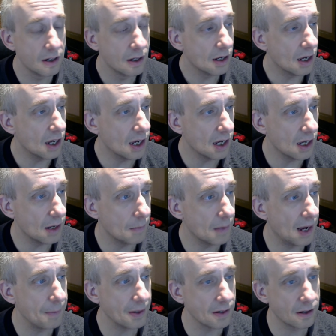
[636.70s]

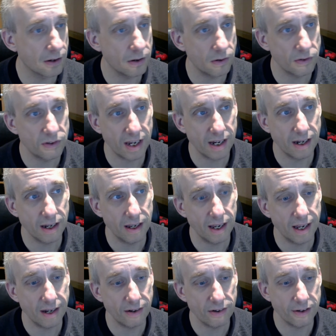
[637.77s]
upping the content,
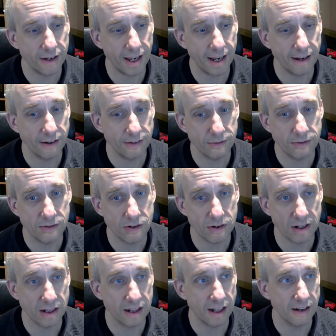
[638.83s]
and
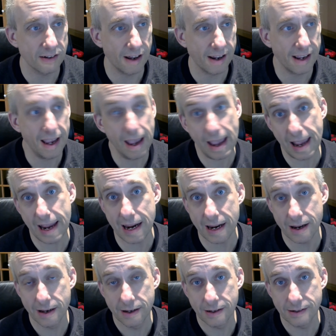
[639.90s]
doing things like,
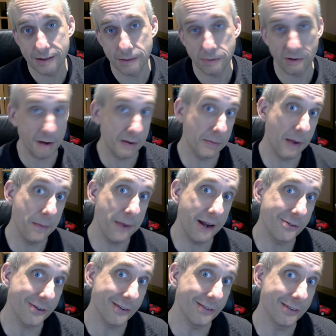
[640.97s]
hey, subscribe to my
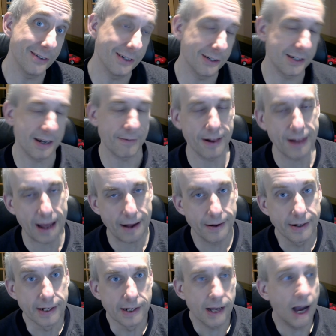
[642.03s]
Patreon and stuff like that.
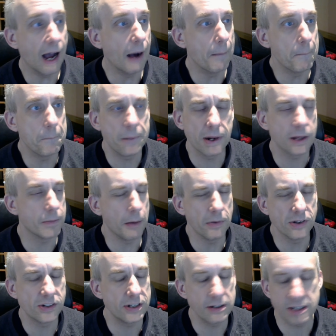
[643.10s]
But at the
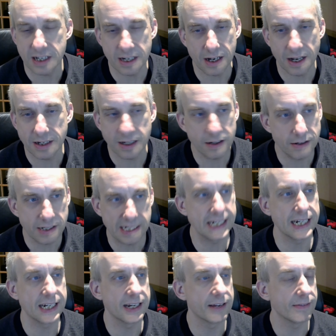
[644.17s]
moment, seriously, I don't
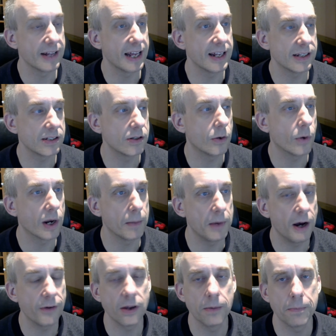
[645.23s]
need any of that. That's not what I'm
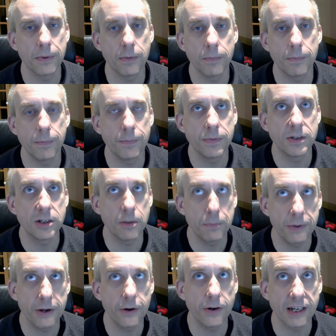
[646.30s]
after. But to
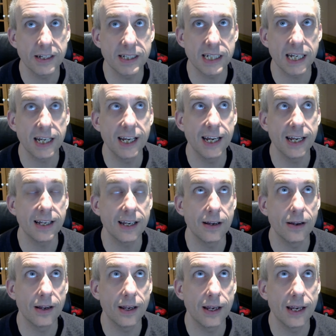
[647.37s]
be honest, it
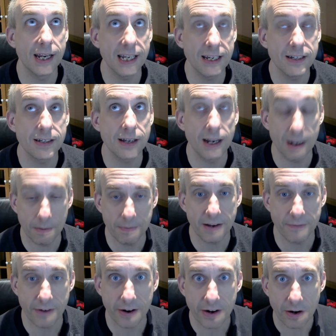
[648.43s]
is, and I'm
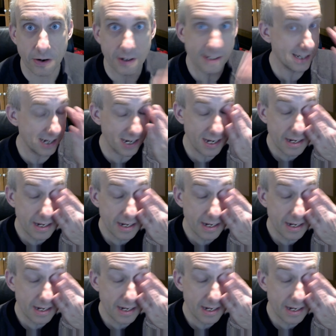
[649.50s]
being very honest here,